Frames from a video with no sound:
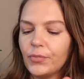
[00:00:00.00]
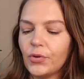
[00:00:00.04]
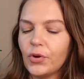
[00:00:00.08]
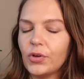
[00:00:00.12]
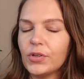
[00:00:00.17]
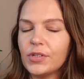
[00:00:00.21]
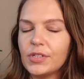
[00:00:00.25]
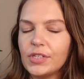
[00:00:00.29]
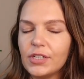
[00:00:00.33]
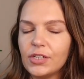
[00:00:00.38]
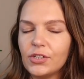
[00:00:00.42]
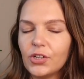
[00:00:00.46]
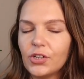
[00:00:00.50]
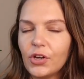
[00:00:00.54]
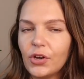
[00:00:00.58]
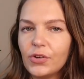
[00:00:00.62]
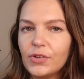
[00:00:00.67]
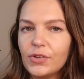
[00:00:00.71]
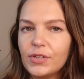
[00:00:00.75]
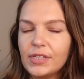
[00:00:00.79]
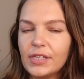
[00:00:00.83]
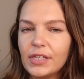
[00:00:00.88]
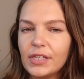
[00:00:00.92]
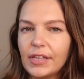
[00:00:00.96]
bronzy
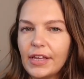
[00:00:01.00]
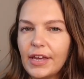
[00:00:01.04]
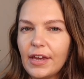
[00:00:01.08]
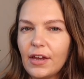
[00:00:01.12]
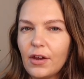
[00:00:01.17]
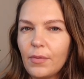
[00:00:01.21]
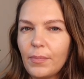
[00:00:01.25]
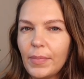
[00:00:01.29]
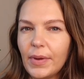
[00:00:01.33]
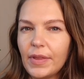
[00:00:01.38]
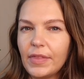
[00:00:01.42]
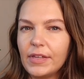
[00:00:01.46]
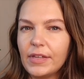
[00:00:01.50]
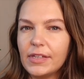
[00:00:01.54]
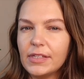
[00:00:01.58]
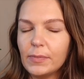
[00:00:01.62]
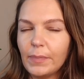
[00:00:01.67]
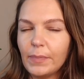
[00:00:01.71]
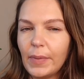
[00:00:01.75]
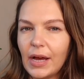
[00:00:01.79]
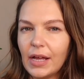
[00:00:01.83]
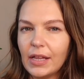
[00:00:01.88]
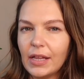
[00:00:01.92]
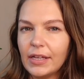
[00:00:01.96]
tones in there, but
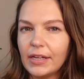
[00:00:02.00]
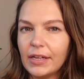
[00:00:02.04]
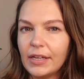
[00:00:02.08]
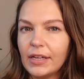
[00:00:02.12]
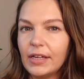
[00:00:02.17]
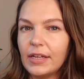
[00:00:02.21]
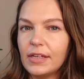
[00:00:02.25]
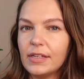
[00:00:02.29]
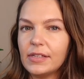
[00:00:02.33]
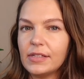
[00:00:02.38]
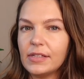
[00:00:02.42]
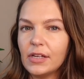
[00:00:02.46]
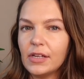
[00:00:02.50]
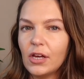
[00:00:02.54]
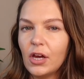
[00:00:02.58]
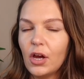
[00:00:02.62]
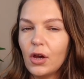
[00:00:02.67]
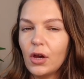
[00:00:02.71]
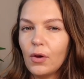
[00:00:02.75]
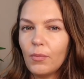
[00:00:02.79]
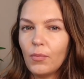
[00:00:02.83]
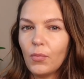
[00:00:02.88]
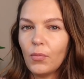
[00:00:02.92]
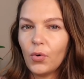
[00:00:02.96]
this palette is
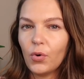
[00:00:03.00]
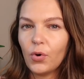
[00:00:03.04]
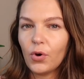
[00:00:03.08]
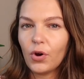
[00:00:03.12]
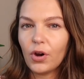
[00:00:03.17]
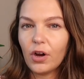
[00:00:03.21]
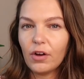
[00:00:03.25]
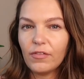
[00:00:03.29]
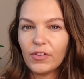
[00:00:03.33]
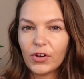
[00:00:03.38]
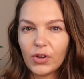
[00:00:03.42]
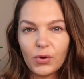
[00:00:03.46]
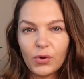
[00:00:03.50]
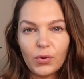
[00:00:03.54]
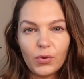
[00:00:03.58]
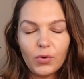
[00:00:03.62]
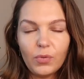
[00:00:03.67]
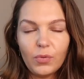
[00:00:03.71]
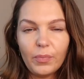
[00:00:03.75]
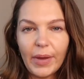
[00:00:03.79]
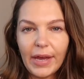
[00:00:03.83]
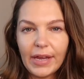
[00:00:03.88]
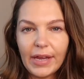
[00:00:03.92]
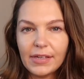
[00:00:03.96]
more of a
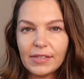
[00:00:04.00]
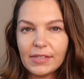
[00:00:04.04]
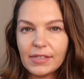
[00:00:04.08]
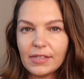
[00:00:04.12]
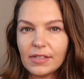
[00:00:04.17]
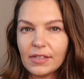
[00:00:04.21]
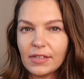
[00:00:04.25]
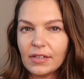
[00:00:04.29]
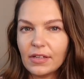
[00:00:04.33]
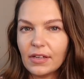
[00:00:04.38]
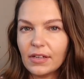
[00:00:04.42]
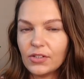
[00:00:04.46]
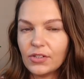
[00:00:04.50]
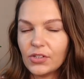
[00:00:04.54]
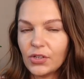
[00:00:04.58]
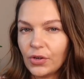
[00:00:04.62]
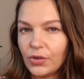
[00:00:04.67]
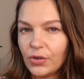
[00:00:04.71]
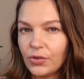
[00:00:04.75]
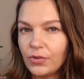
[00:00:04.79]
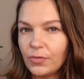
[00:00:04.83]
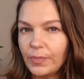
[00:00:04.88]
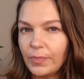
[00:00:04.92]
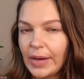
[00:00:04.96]
cool based
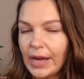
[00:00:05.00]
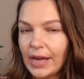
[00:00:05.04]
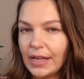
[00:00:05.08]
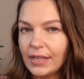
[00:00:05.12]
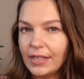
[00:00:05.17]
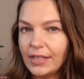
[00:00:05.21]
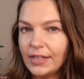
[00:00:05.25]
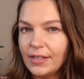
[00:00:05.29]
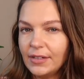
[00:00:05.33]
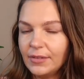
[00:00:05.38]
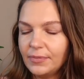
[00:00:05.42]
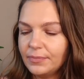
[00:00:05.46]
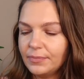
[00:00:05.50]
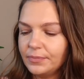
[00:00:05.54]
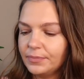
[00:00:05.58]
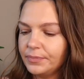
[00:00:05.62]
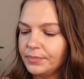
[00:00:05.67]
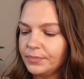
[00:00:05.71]
tone palette.